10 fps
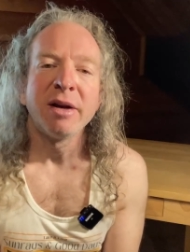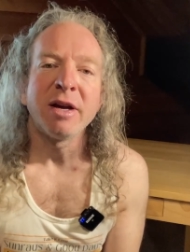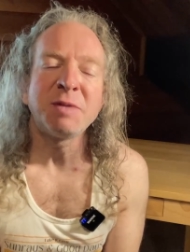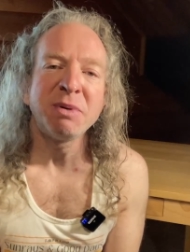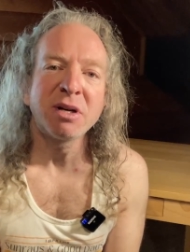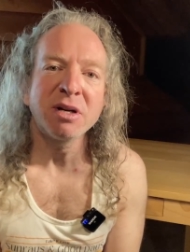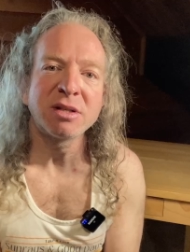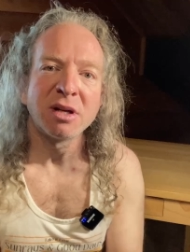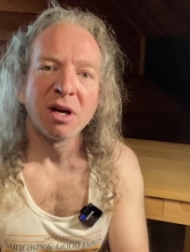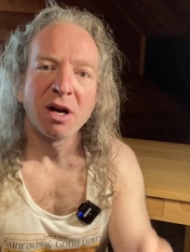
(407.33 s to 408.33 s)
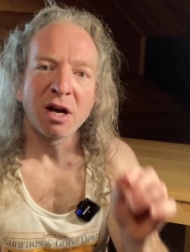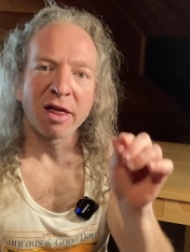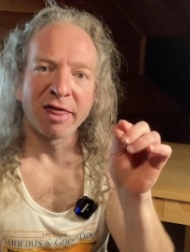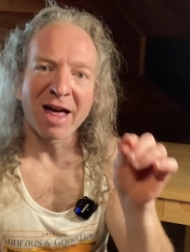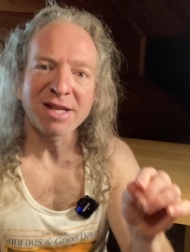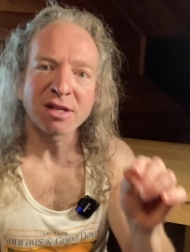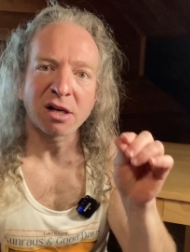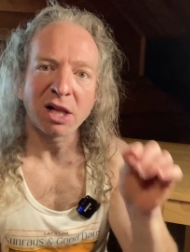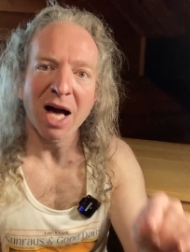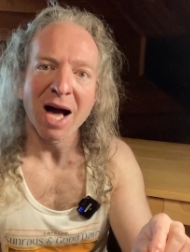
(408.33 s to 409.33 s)
It's because that's a
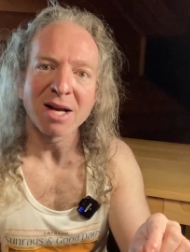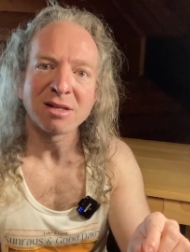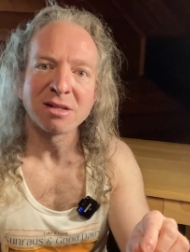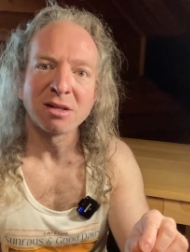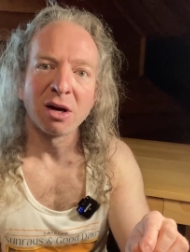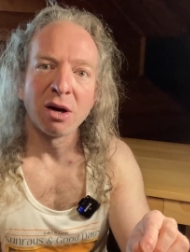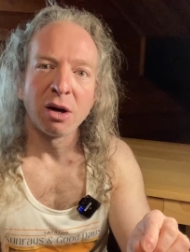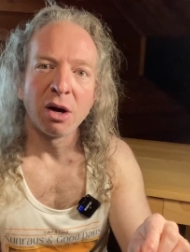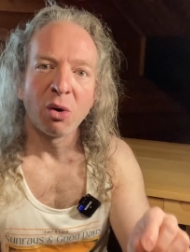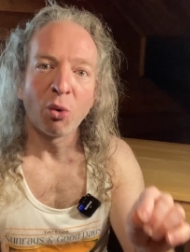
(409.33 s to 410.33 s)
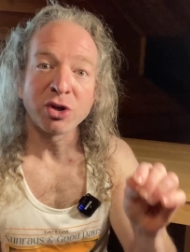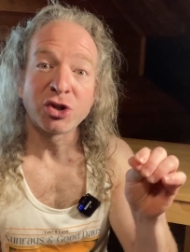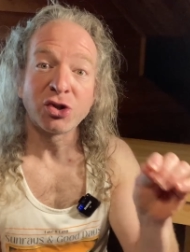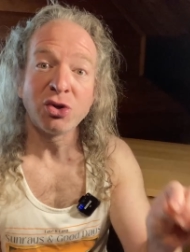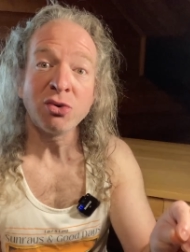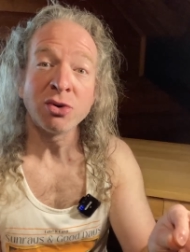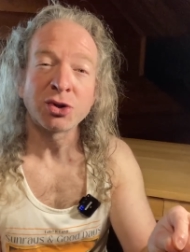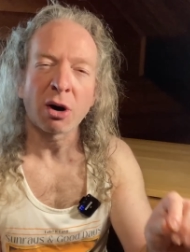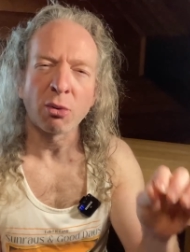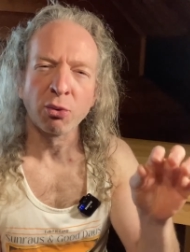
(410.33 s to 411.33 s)
class where students
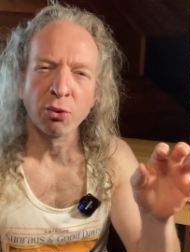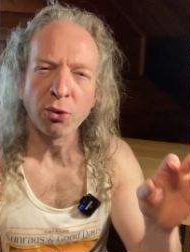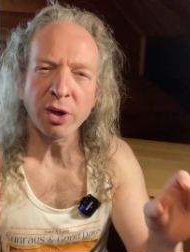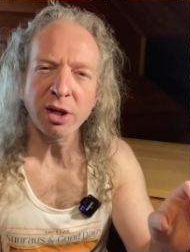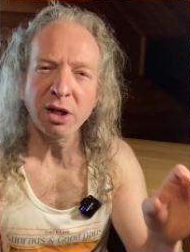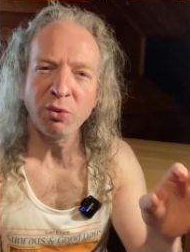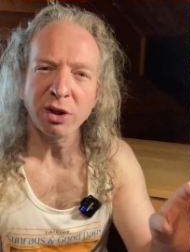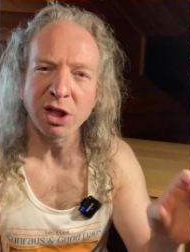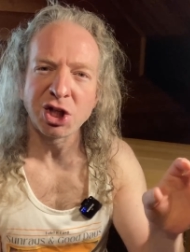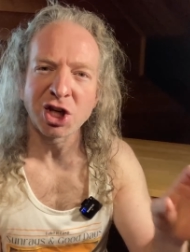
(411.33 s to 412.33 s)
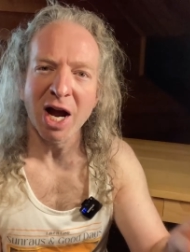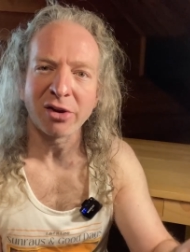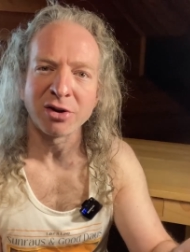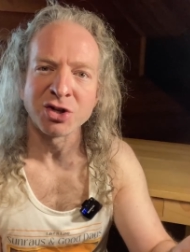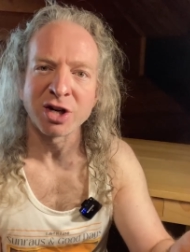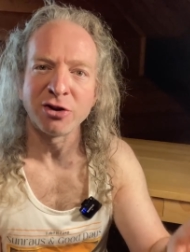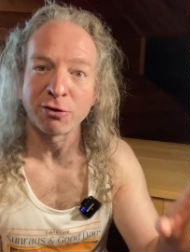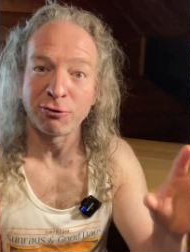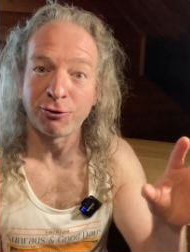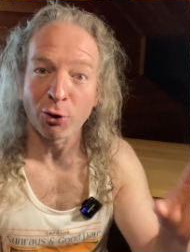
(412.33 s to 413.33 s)
are really, really challenged and they're
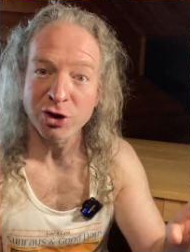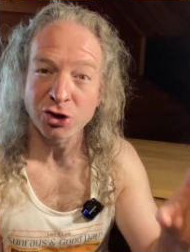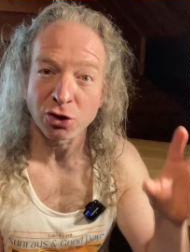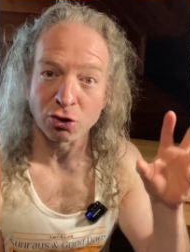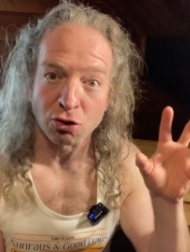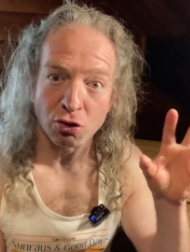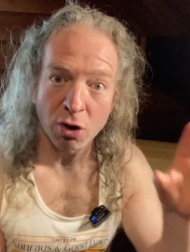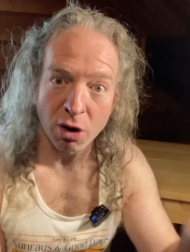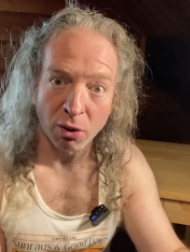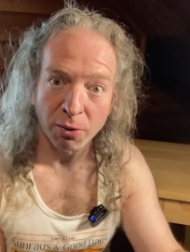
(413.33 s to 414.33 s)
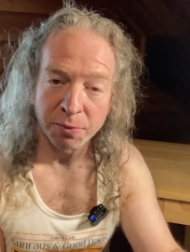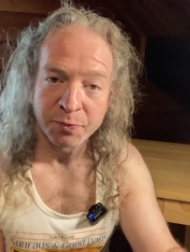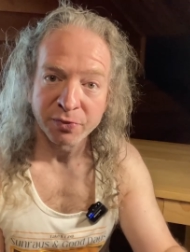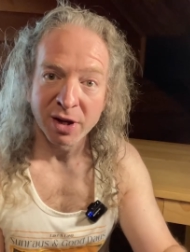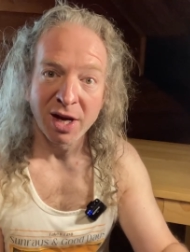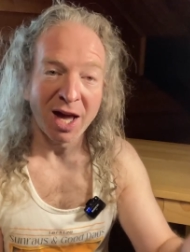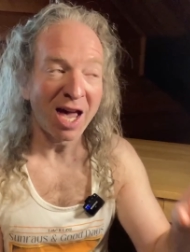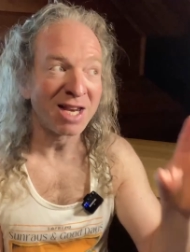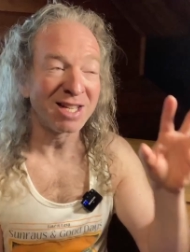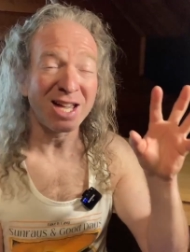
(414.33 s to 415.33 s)
forced to grow.
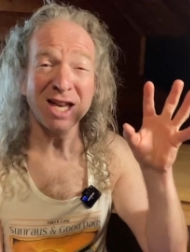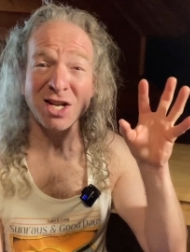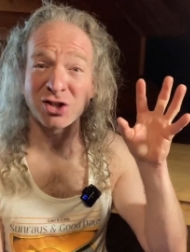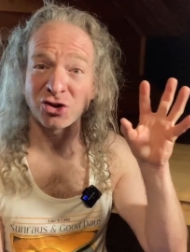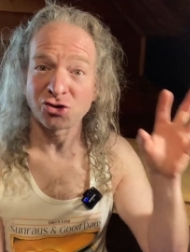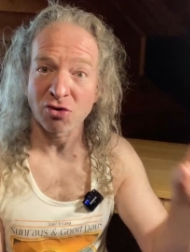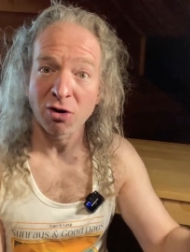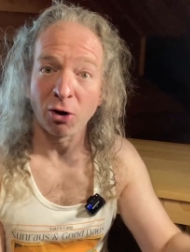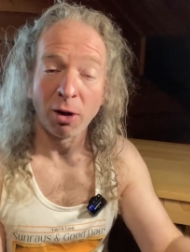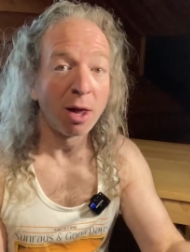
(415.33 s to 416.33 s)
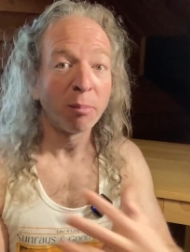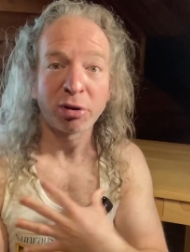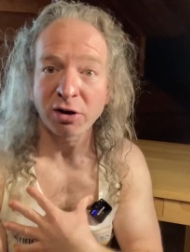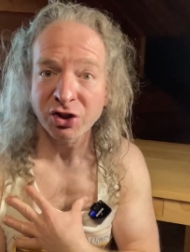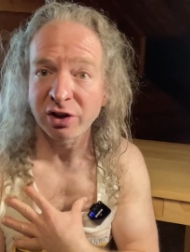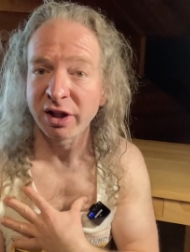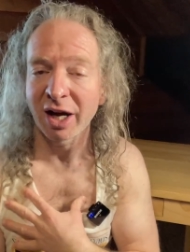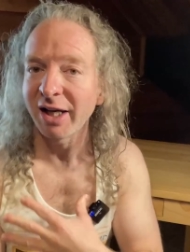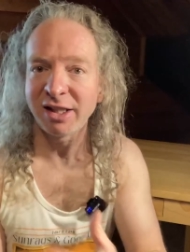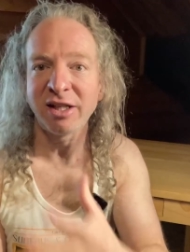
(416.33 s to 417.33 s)
And it is a struggle. Personally,
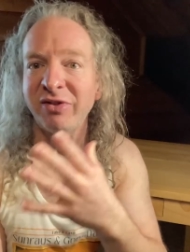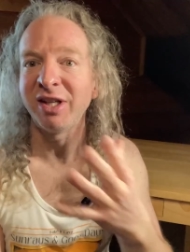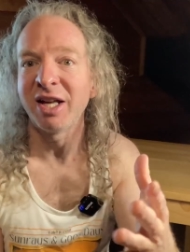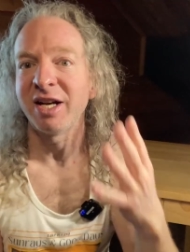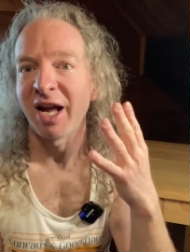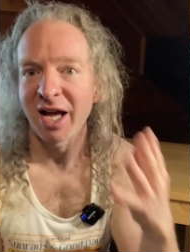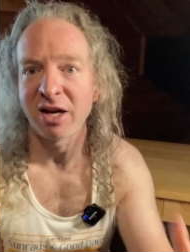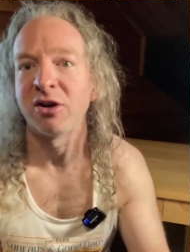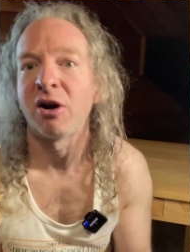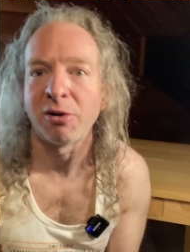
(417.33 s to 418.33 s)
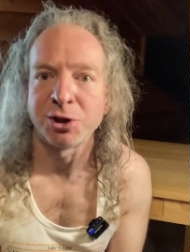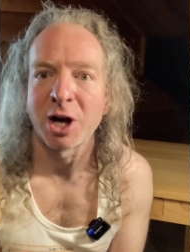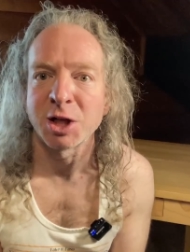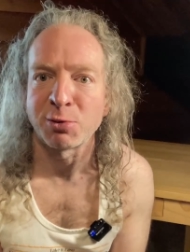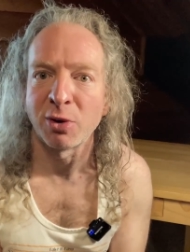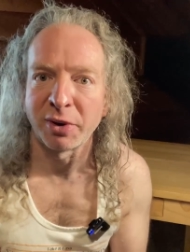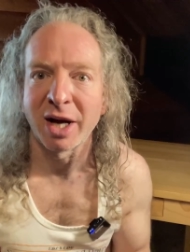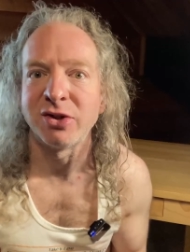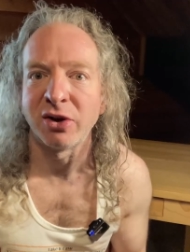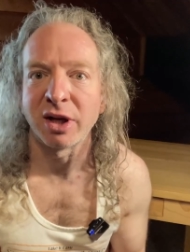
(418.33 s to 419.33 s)
I didn't even get an A in college algebra when I
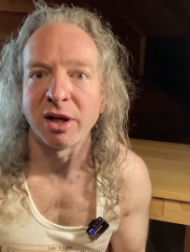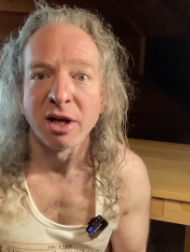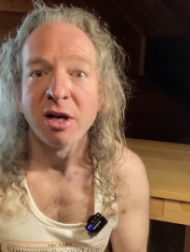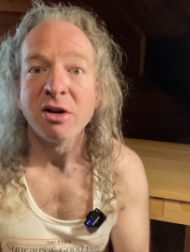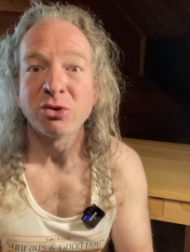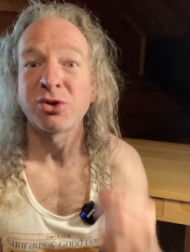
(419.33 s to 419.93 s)
took it. So